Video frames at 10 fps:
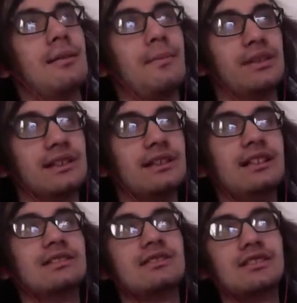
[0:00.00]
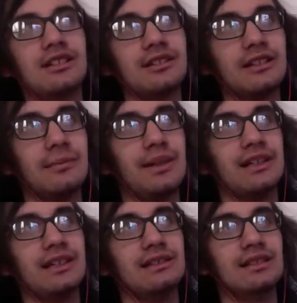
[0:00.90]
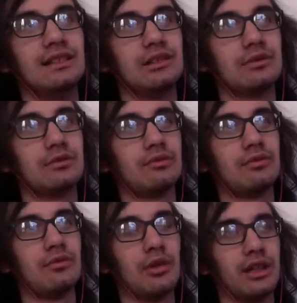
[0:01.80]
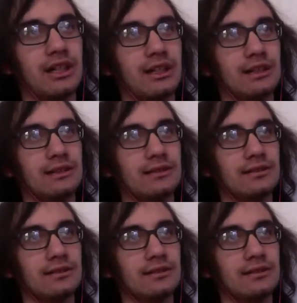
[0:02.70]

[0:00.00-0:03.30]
But then he's chilling in a Mickey D's one night,